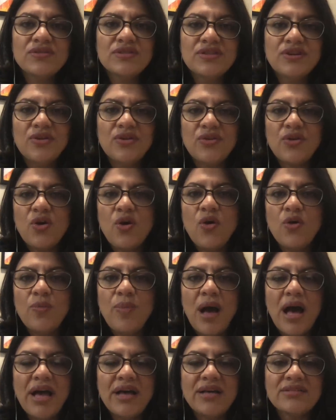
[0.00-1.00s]
you know the coke
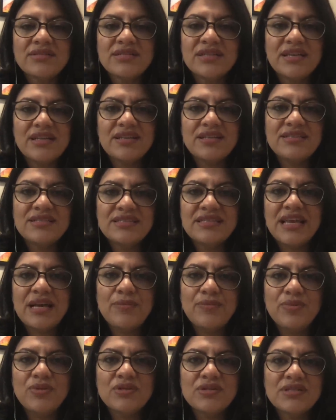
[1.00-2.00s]
piles to get these
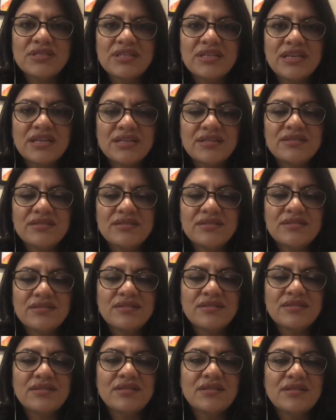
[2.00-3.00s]
samples to get
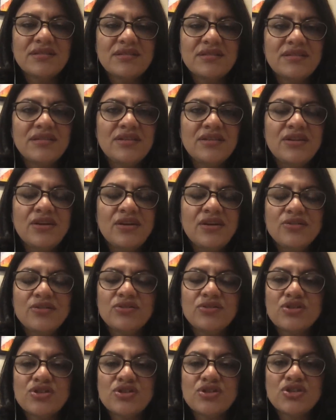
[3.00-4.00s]
you know to
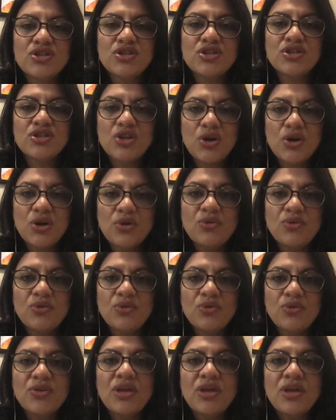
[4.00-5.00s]
show
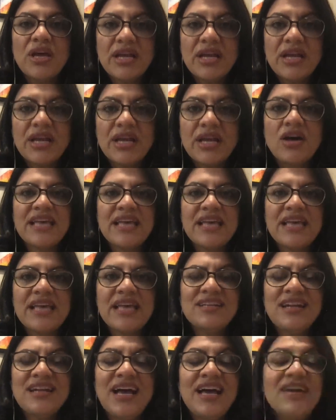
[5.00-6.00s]
that it
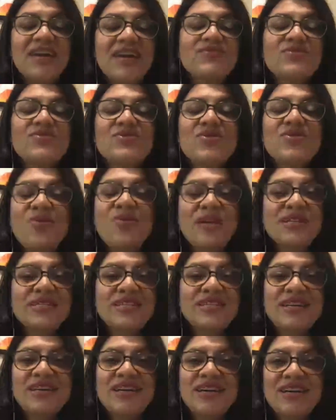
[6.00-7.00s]

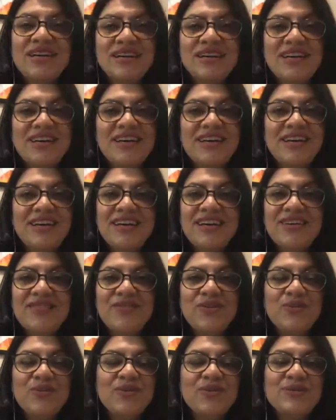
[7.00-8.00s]
i have no
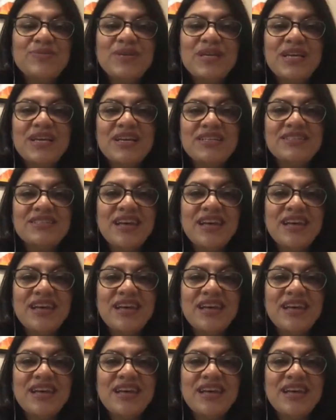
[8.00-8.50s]
idea